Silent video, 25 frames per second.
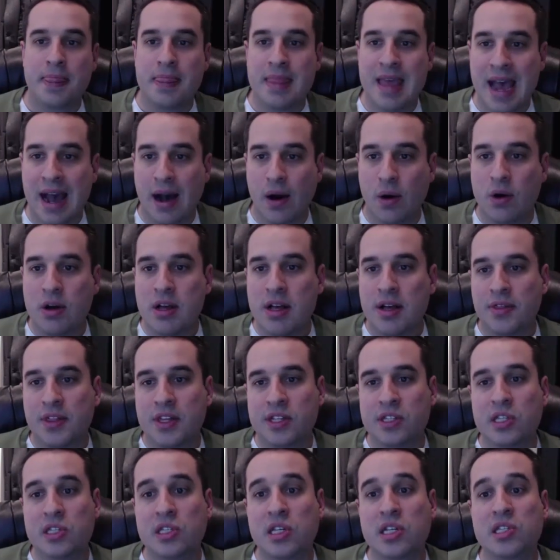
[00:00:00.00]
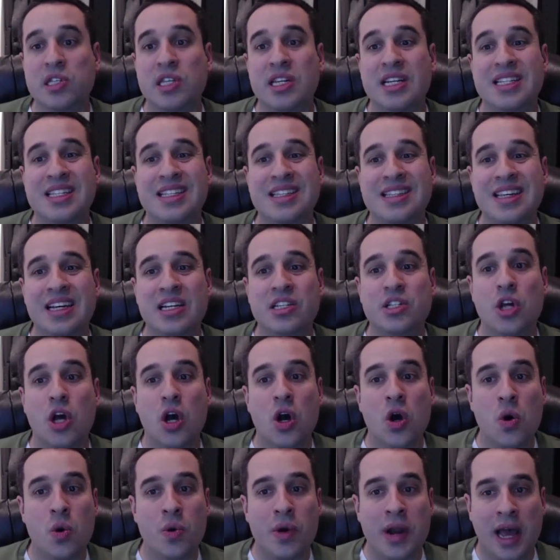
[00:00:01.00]
Now, this is listed at
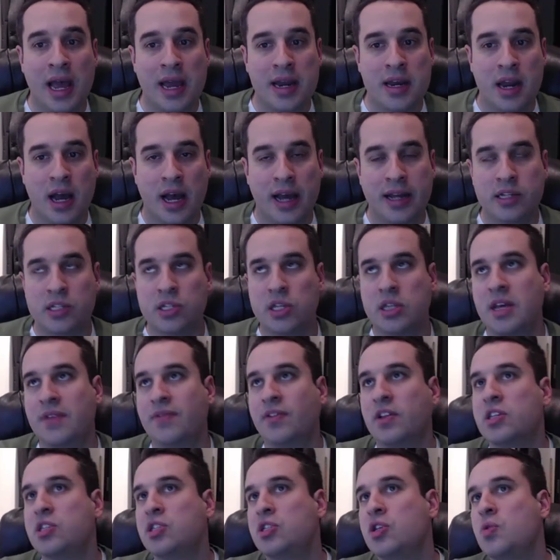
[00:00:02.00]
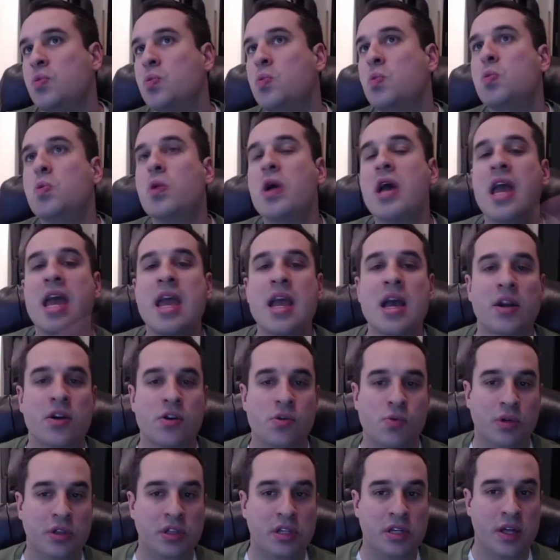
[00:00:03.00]
$6,099. So they've listed way under
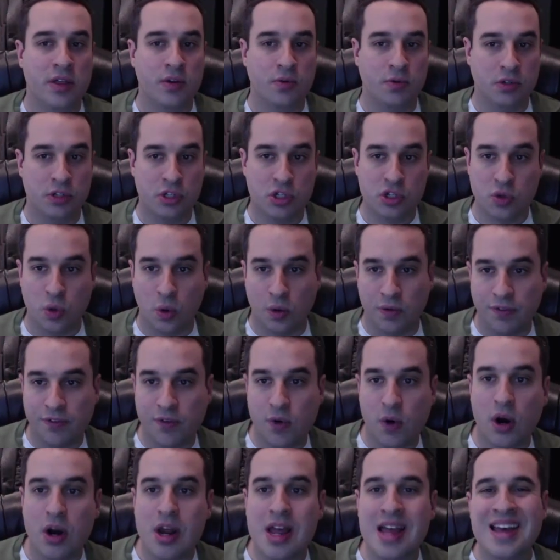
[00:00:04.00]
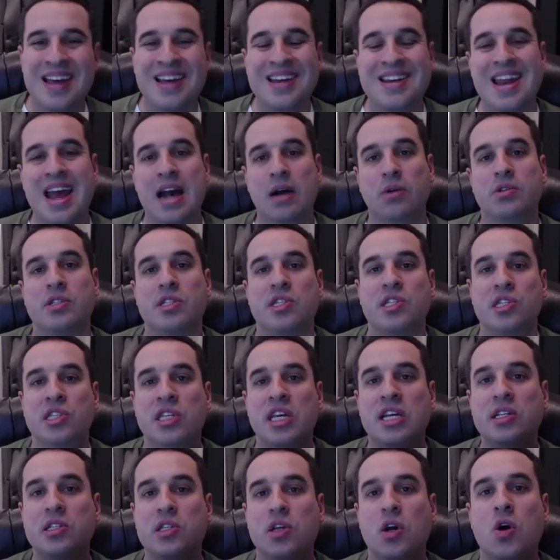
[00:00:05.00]
what the other one sold for. Now,
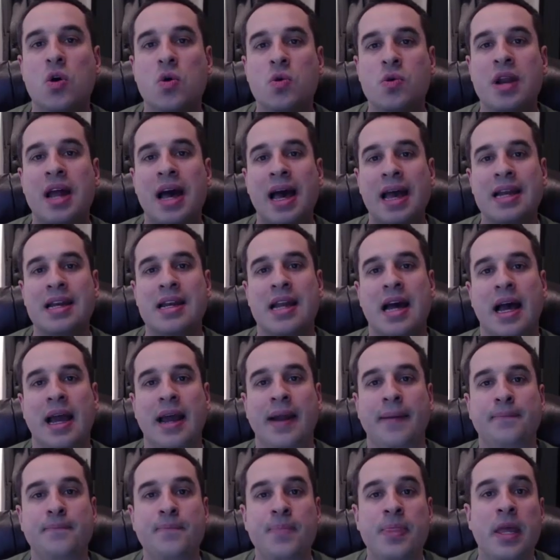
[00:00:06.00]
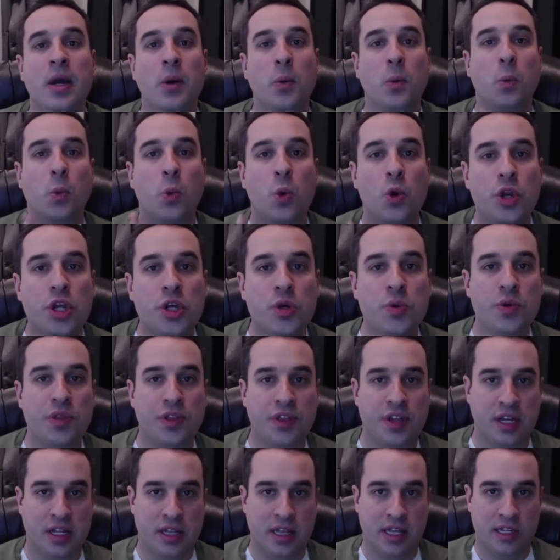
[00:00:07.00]
$6,099, what do you
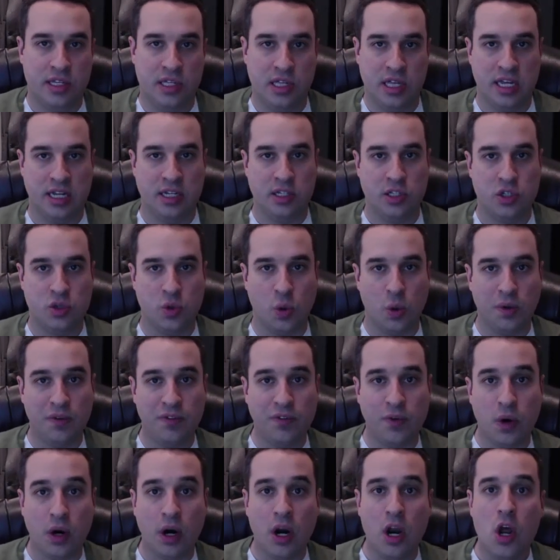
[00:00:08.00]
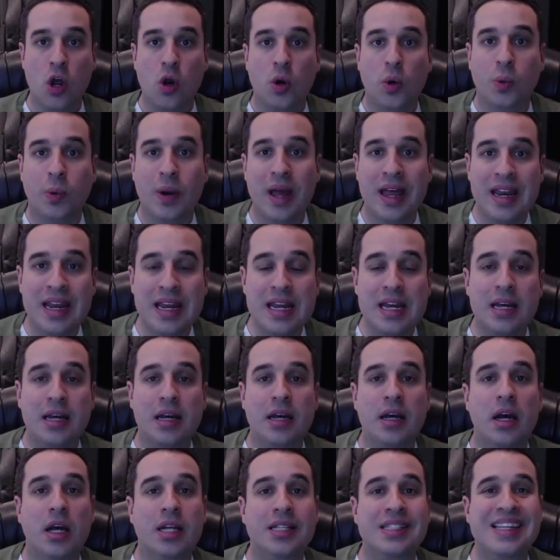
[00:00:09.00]
think this thing sold for? Ready?
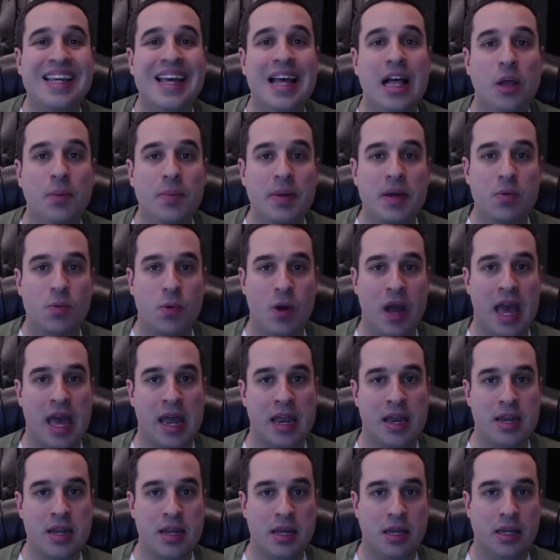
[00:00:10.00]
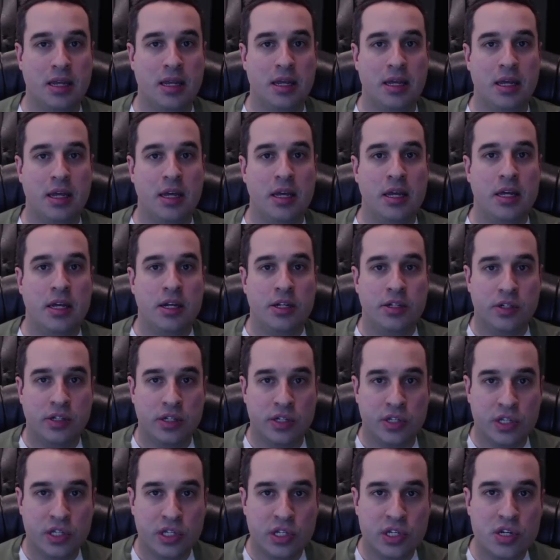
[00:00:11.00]
Tell me when to
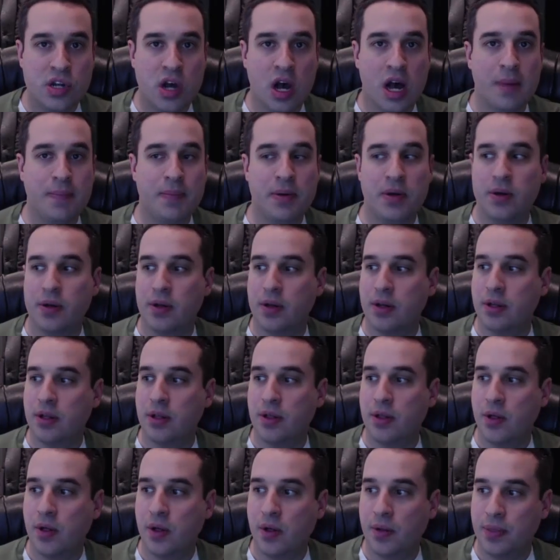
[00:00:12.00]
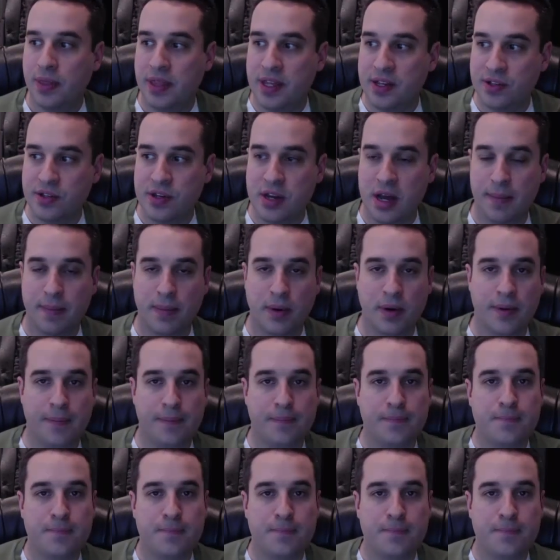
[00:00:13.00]
stop this number.